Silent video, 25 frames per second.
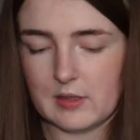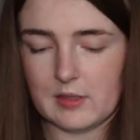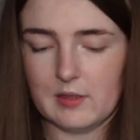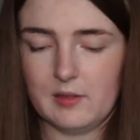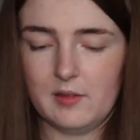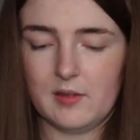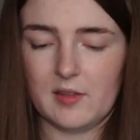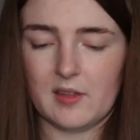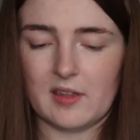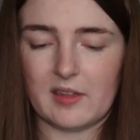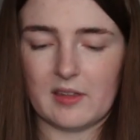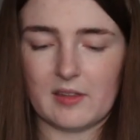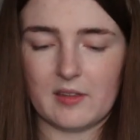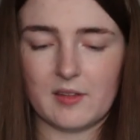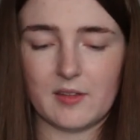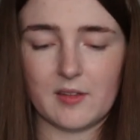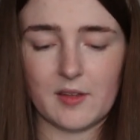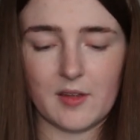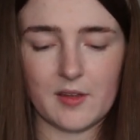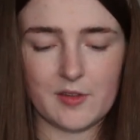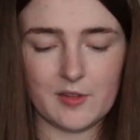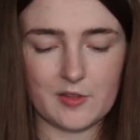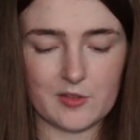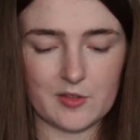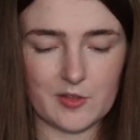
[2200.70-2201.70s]
this is
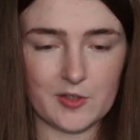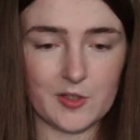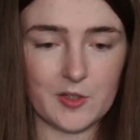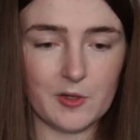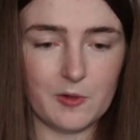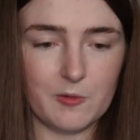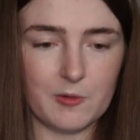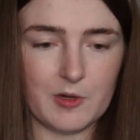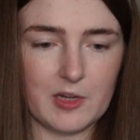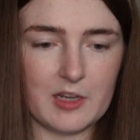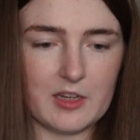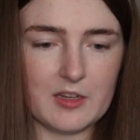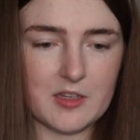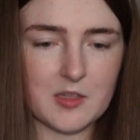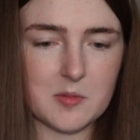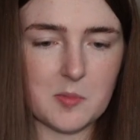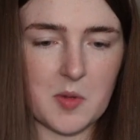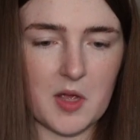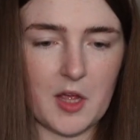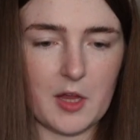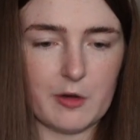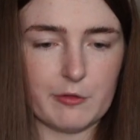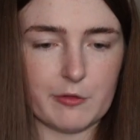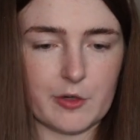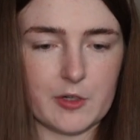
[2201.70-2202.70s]
Do Your Worst
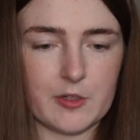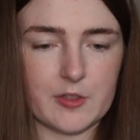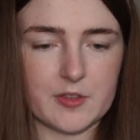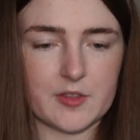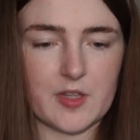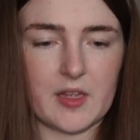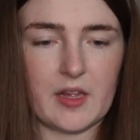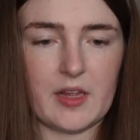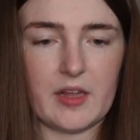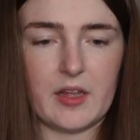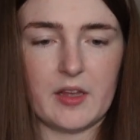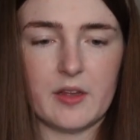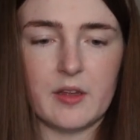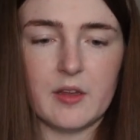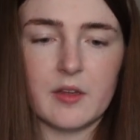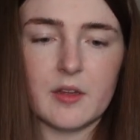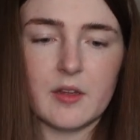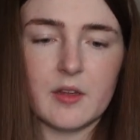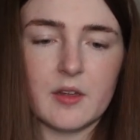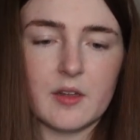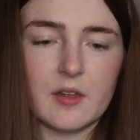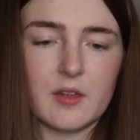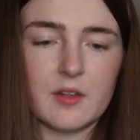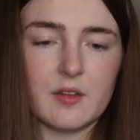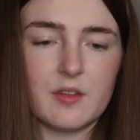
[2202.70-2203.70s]
by Rosie
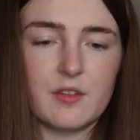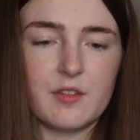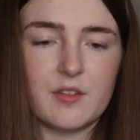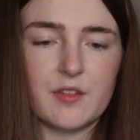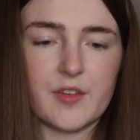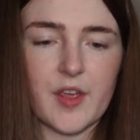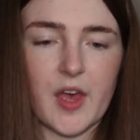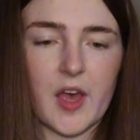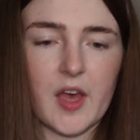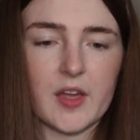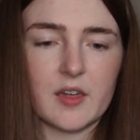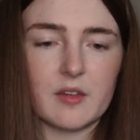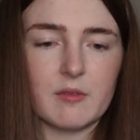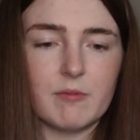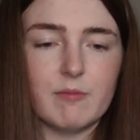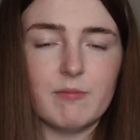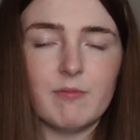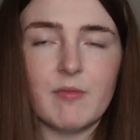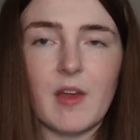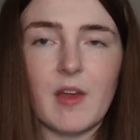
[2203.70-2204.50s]
Dan